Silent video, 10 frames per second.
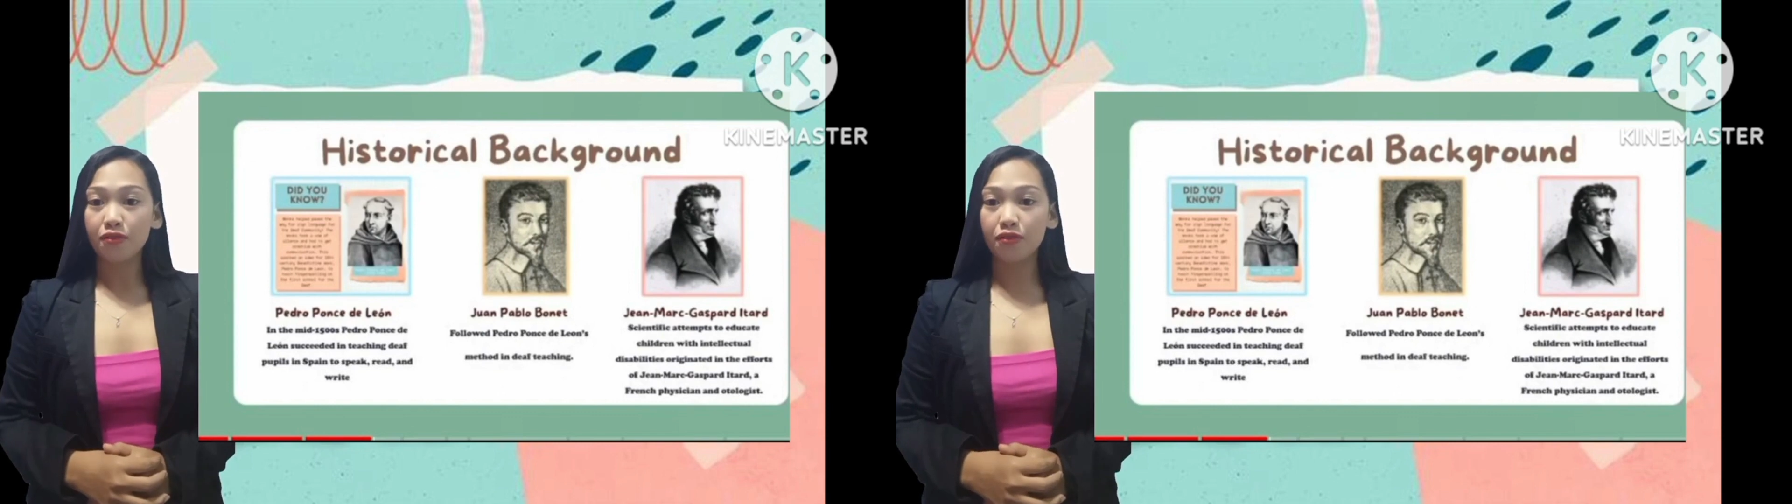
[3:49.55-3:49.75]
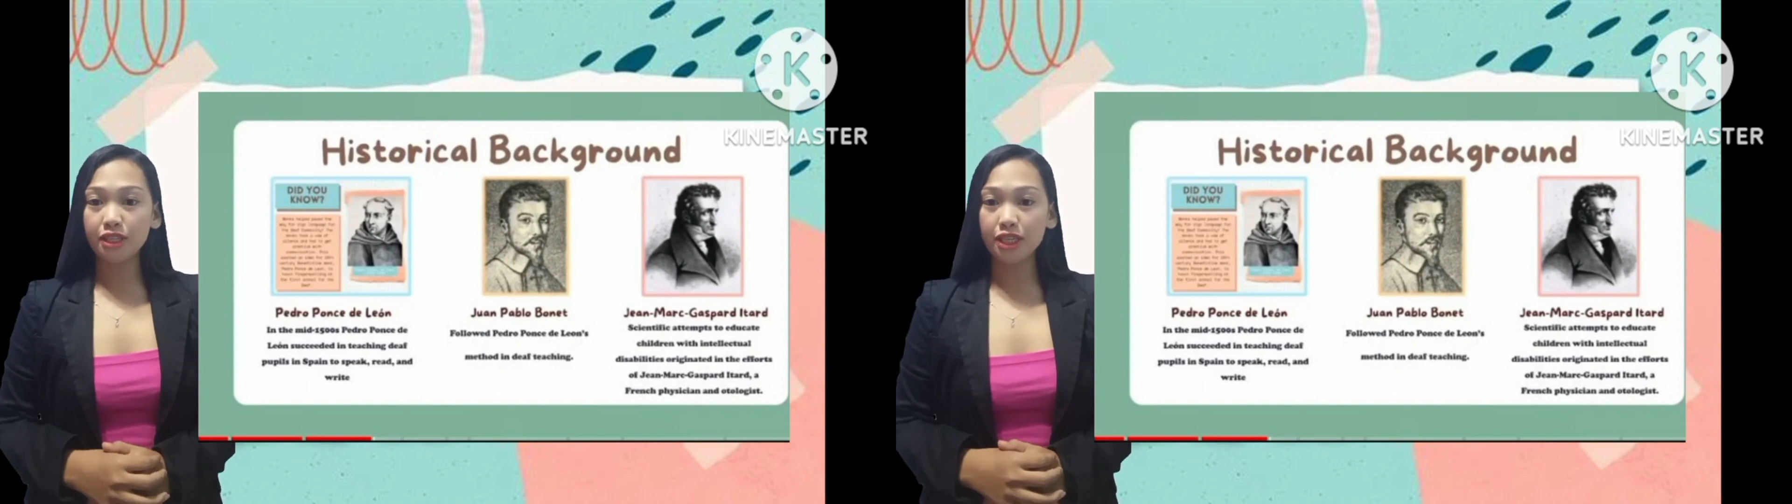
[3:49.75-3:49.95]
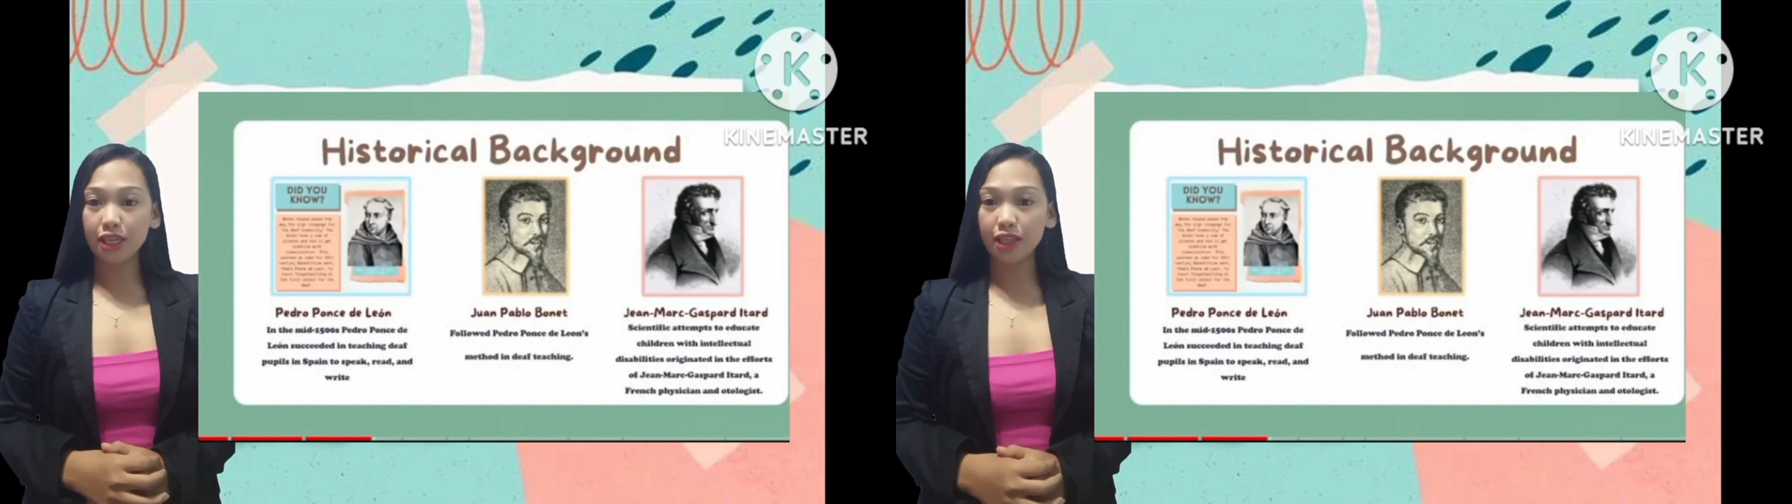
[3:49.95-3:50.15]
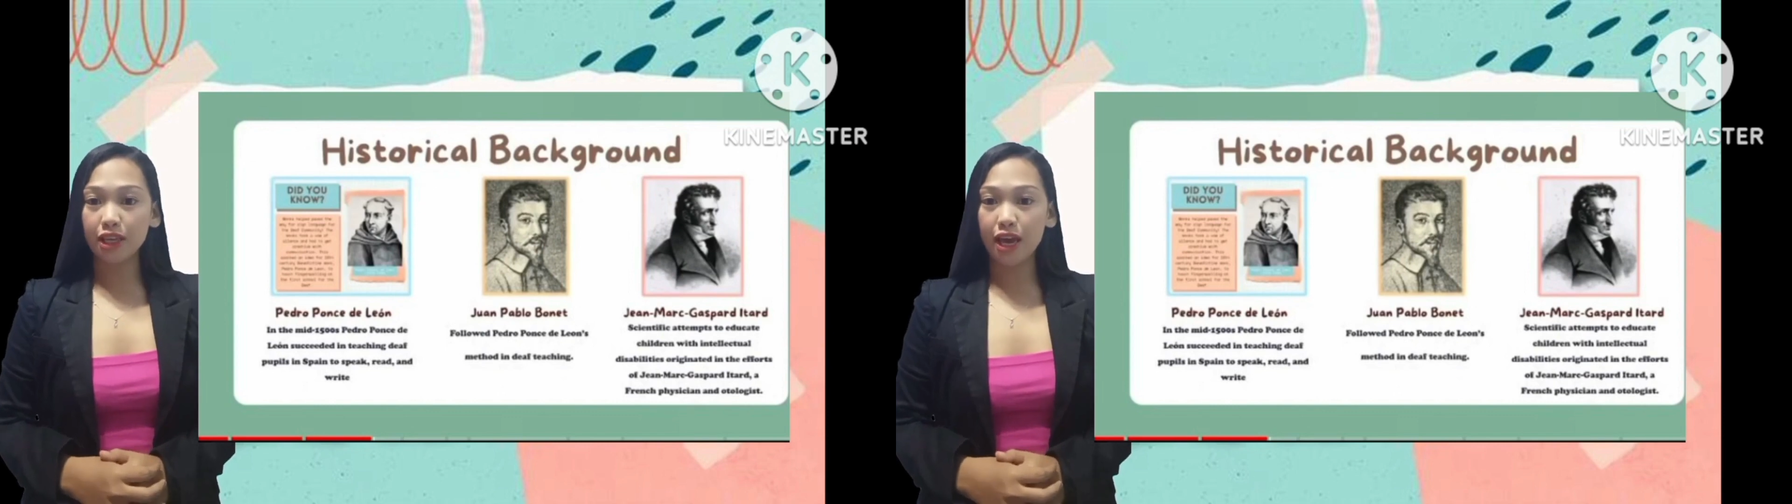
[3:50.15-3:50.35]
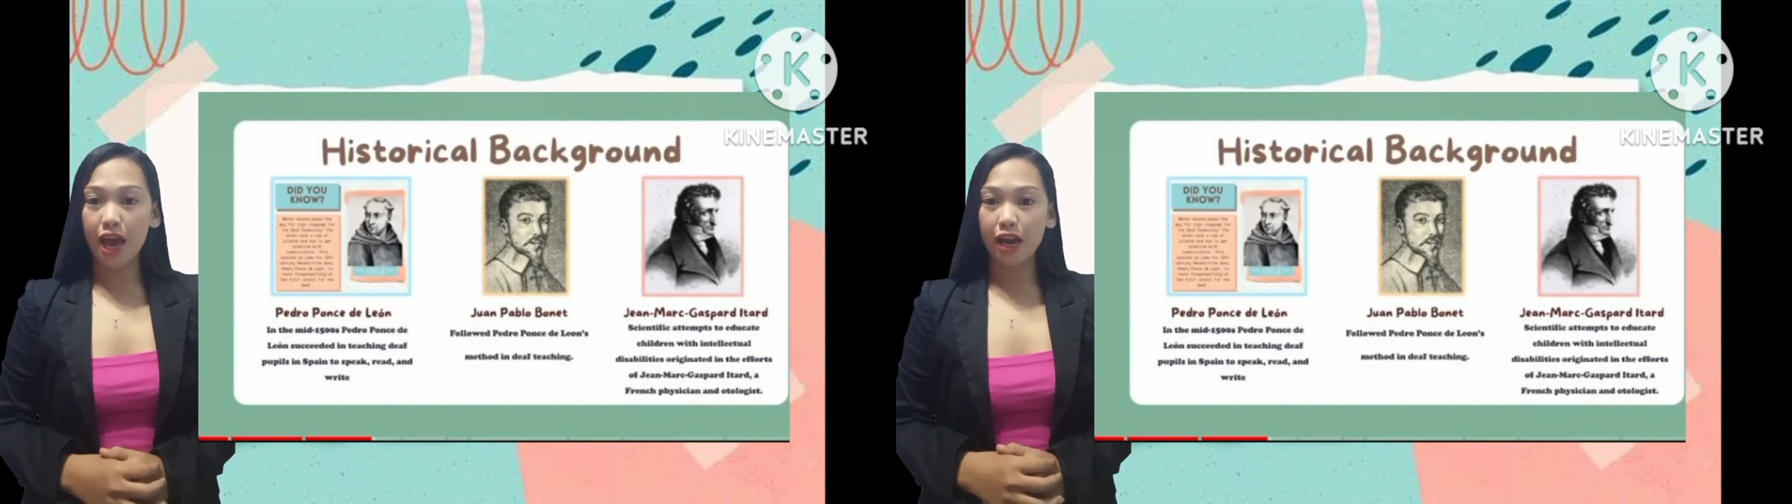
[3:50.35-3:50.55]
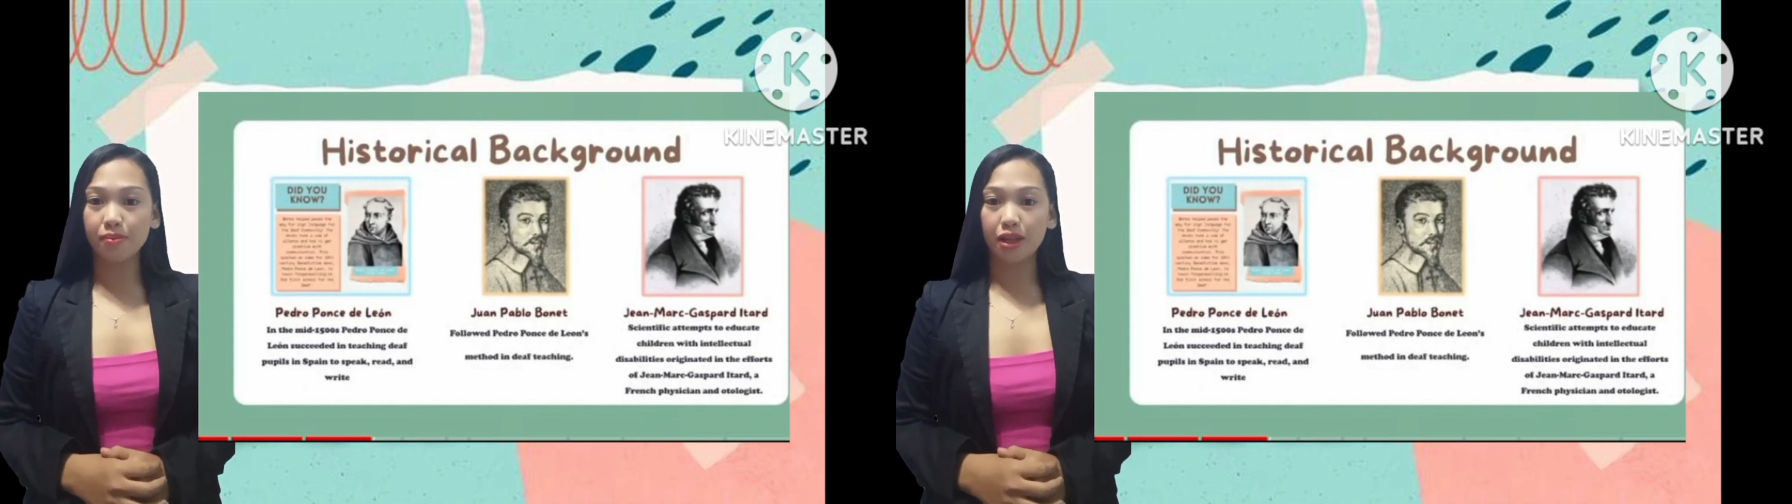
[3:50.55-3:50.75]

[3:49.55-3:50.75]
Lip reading: physically and